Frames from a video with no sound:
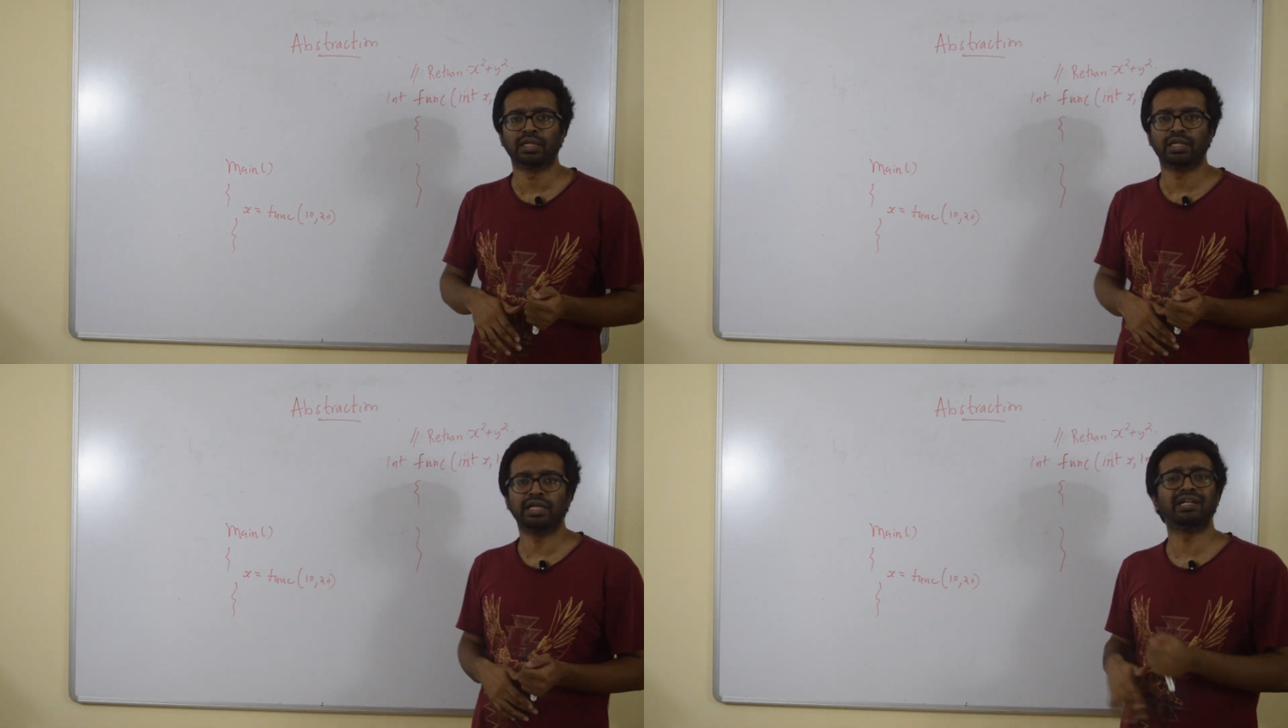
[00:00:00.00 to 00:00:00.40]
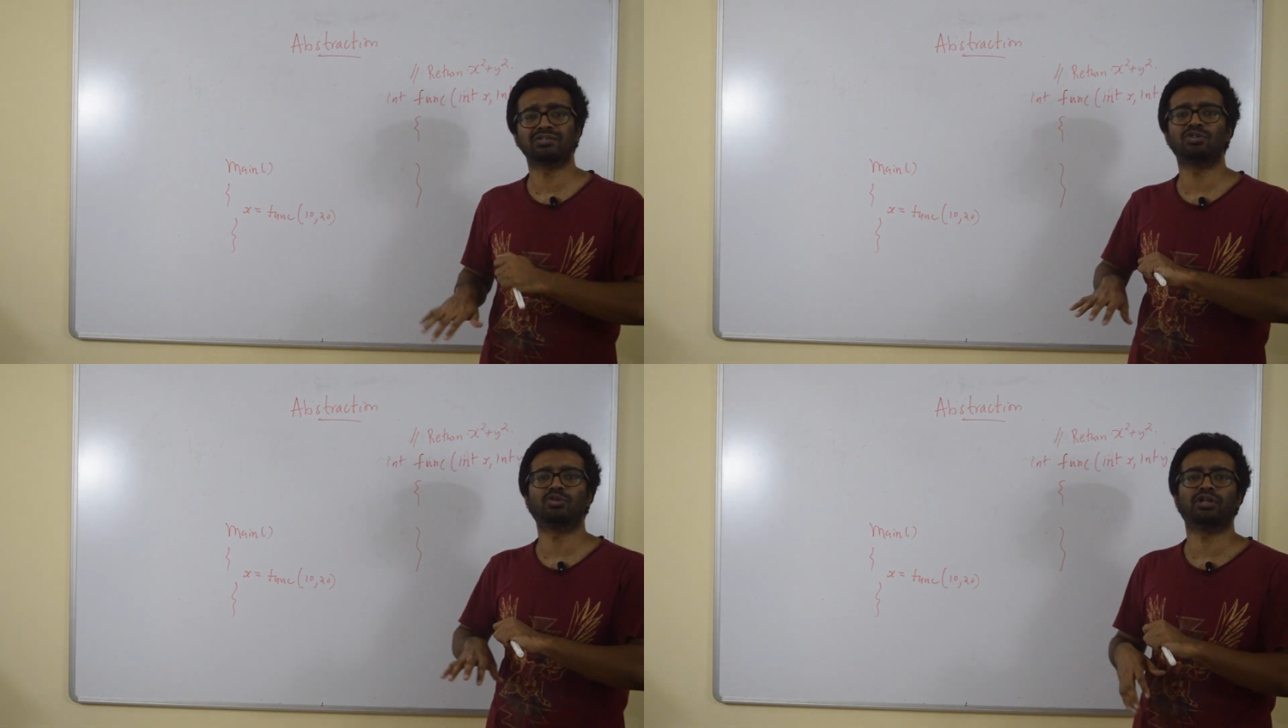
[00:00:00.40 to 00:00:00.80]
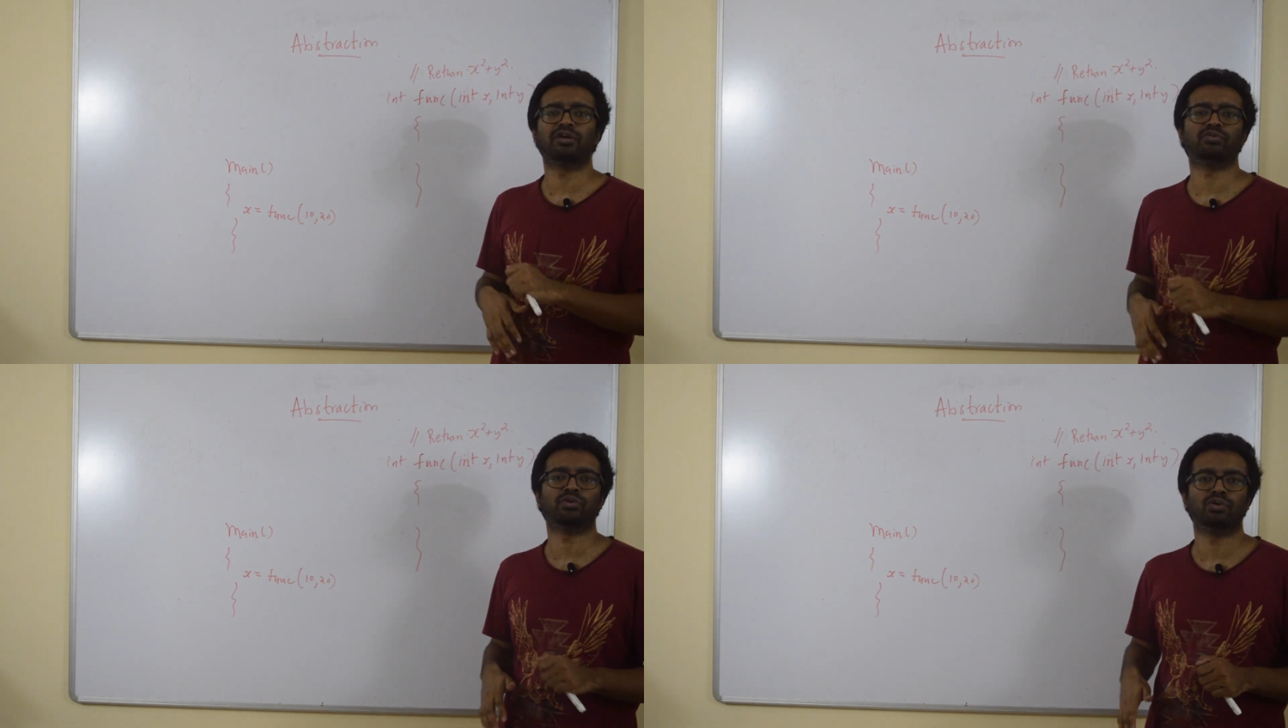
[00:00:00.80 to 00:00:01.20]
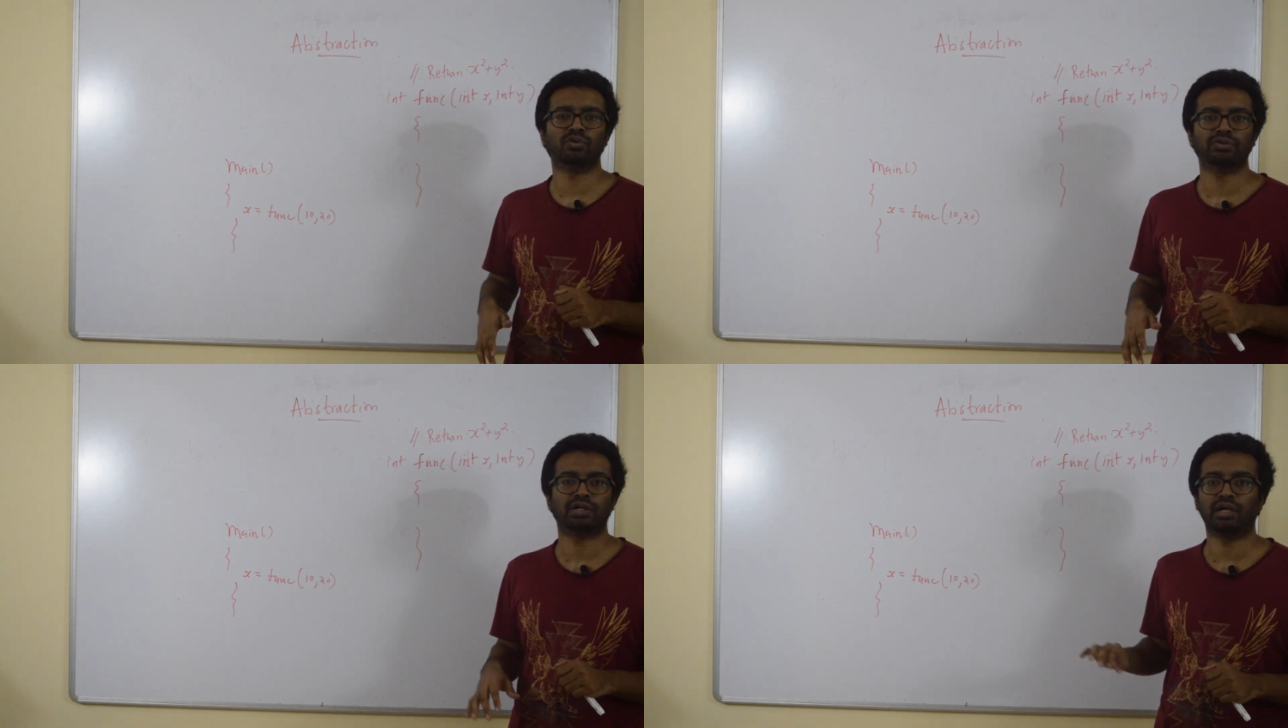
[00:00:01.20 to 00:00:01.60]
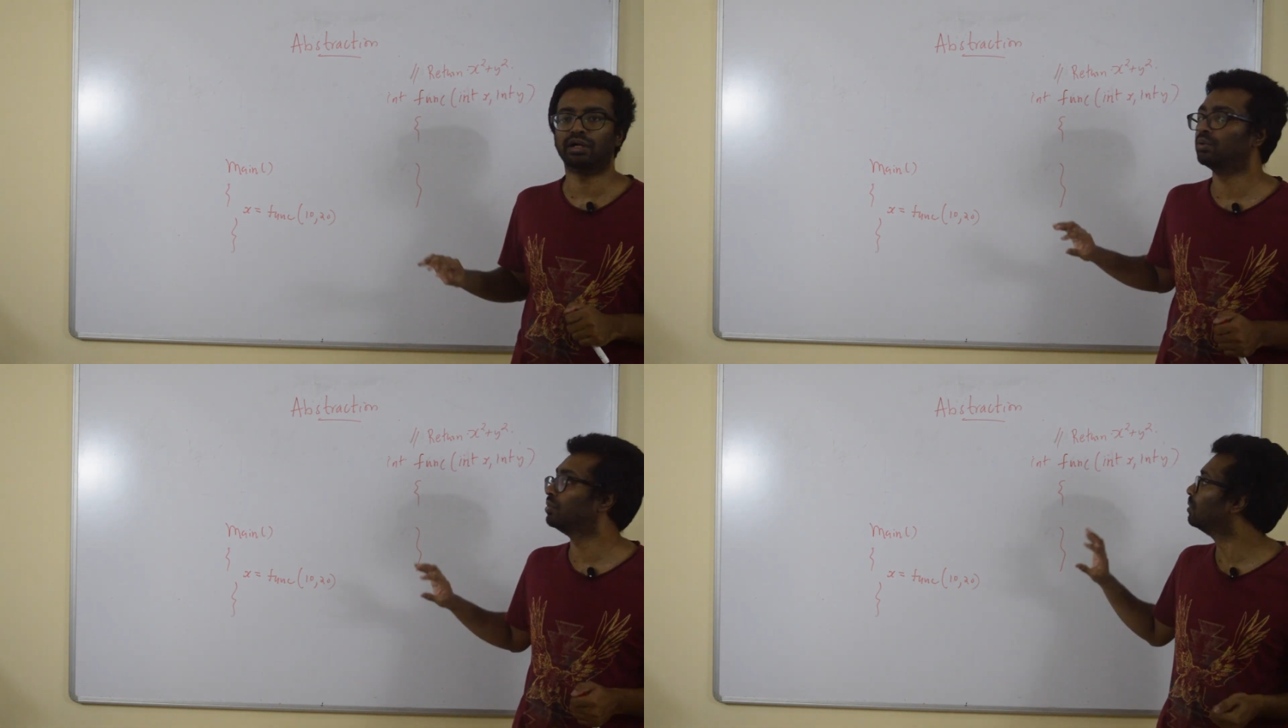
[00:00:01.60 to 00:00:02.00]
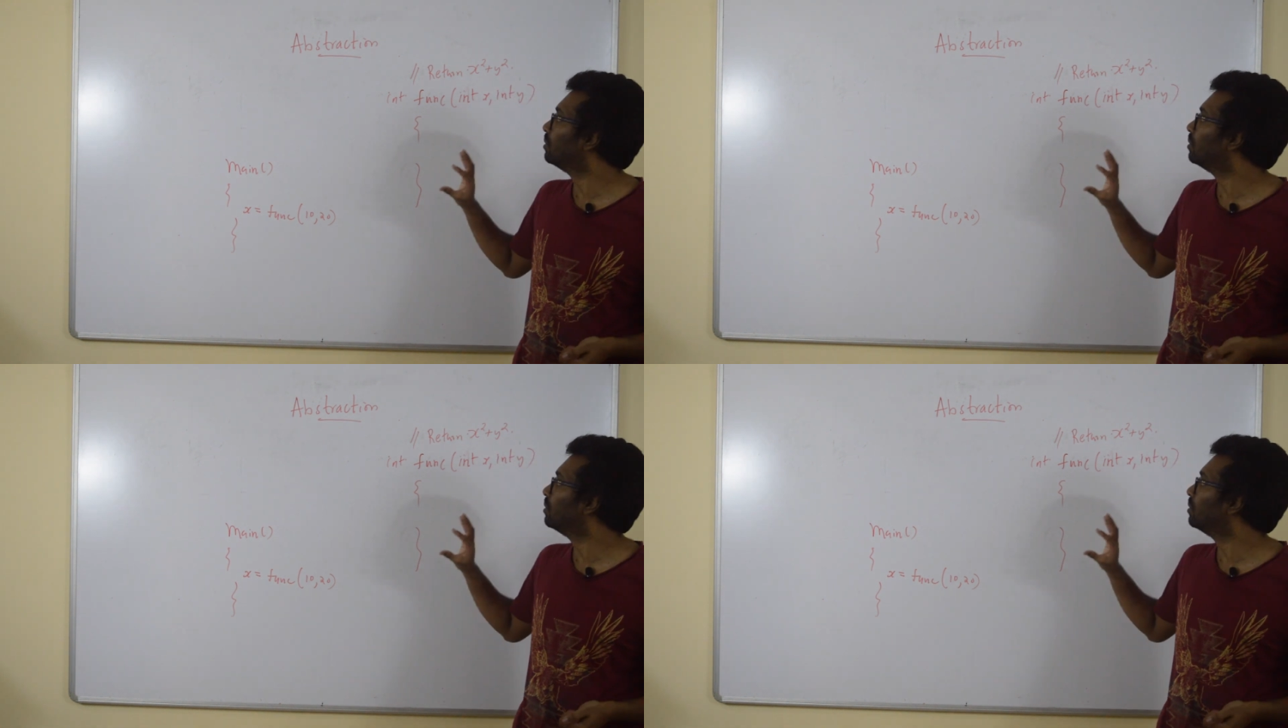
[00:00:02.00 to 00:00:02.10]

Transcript: he does not have to know how